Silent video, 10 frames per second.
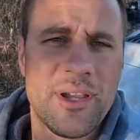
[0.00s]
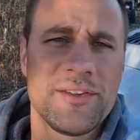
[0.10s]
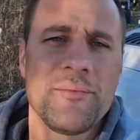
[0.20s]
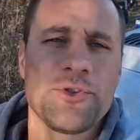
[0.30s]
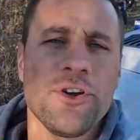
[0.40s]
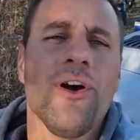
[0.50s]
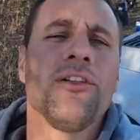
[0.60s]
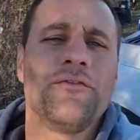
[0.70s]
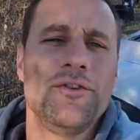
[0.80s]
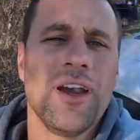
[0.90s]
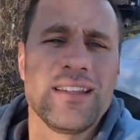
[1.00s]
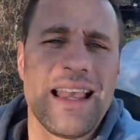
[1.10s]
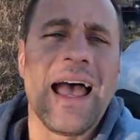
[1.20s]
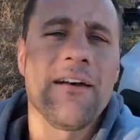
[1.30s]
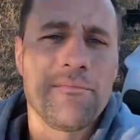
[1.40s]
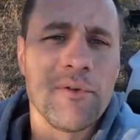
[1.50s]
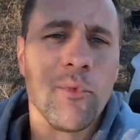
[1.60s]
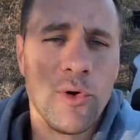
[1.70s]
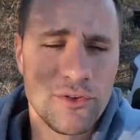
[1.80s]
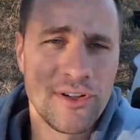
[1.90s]
Because I'm sure all of you guys have been
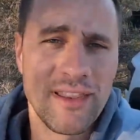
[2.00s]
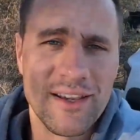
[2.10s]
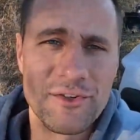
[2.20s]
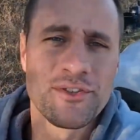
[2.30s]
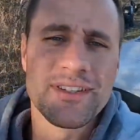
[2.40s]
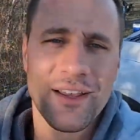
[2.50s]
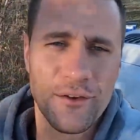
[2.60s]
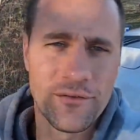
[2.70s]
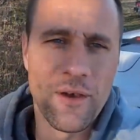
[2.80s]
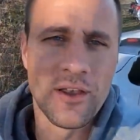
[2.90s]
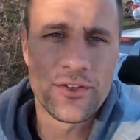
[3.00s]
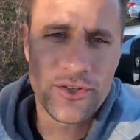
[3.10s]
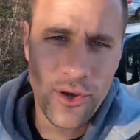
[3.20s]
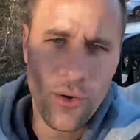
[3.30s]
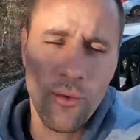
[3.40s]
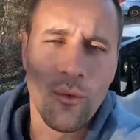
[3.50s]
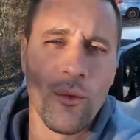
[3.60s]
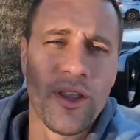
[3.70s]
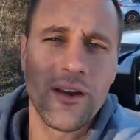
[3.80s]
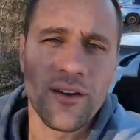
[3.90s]
wondering that yourself. So
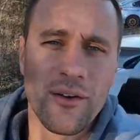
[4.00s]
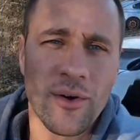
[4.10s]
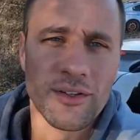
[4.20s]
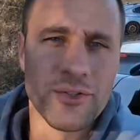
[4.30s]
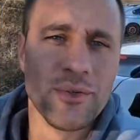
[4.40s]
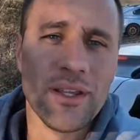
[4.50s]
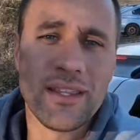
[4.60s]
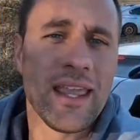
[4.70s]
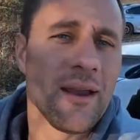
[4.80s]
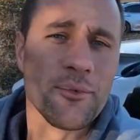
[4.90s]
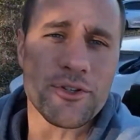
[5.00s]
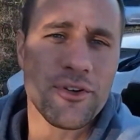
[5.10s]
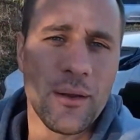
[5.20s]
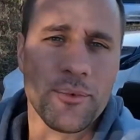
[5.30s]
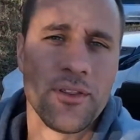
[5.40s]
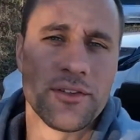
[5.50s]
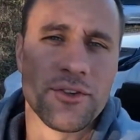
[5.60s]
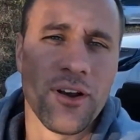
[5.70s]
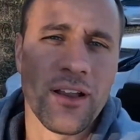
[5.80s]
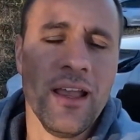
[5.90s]
we are going to get the camera strapped on the
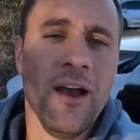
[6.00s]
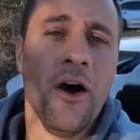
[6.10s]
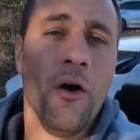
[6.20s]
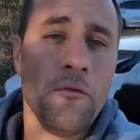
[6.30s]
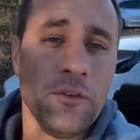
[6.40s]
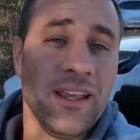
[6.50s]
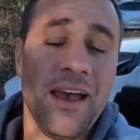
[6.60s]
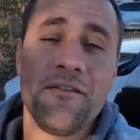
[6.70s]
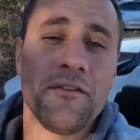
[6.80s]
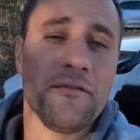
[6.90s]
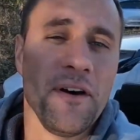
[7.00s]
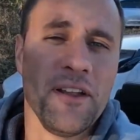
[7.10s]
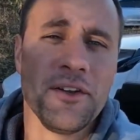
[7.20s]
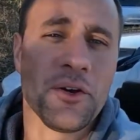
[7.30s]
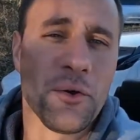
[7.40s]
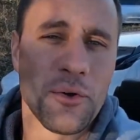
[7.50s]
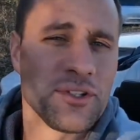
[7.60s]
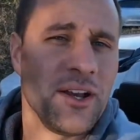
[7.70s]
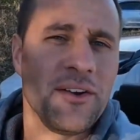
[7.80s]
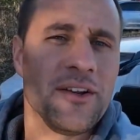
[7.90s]
truck, hopefully have a fun
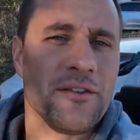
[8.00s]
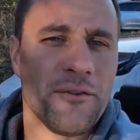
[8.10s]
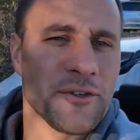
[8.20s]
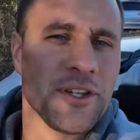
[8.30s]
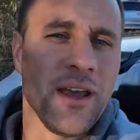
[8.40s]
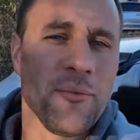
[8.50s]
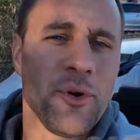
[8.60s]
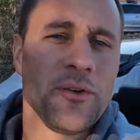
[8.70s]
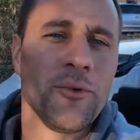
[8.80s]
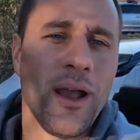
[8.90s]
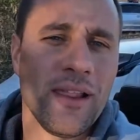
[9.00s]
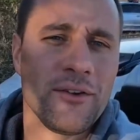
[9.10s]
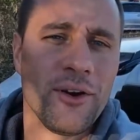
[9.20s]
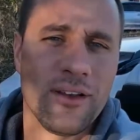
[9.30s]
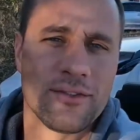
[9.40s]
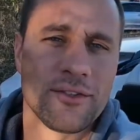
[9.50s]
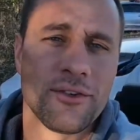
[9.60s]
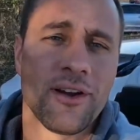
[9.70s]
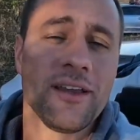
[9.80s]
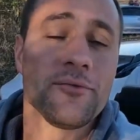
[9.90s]
course out here. The first time we rallycrossed the
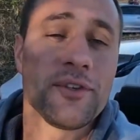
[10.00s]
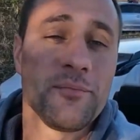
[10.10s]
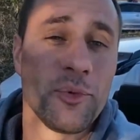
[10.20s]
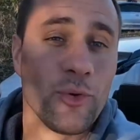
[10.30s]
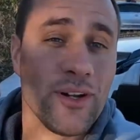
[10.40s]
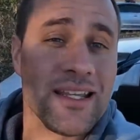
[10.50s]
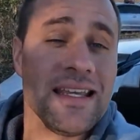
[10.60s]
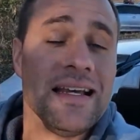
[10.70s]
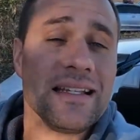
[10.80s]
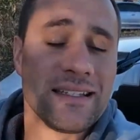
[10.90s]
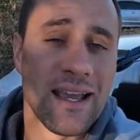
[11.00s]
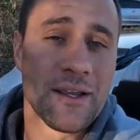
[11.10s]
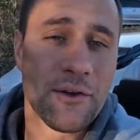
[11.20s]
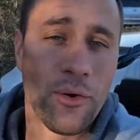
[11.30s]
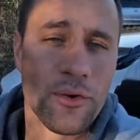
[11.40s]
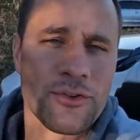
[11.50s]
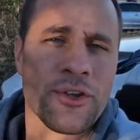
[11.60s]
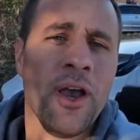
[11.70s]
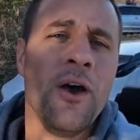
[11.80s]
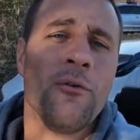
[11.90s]
truck, it was a pretty tight
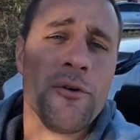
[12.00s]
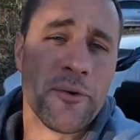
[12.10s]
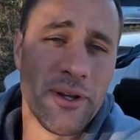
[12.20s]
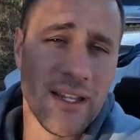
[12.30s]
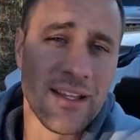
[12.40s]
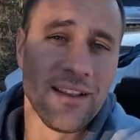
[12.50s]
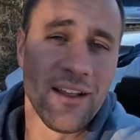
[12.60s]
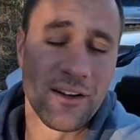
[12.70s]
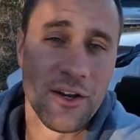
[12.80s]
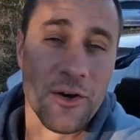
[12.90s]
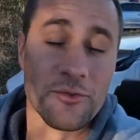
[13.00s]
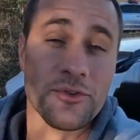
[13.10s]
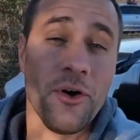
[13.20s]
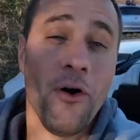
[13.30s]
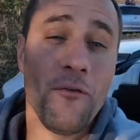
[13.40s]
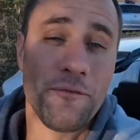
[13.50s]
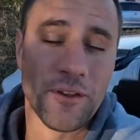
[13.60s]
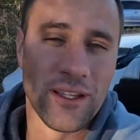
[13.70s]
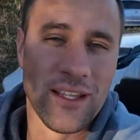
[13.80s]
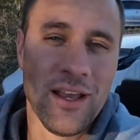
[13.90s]
course, we were hitting a lot of cones. So
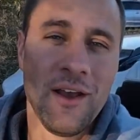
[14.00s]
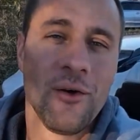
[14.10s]
hopefully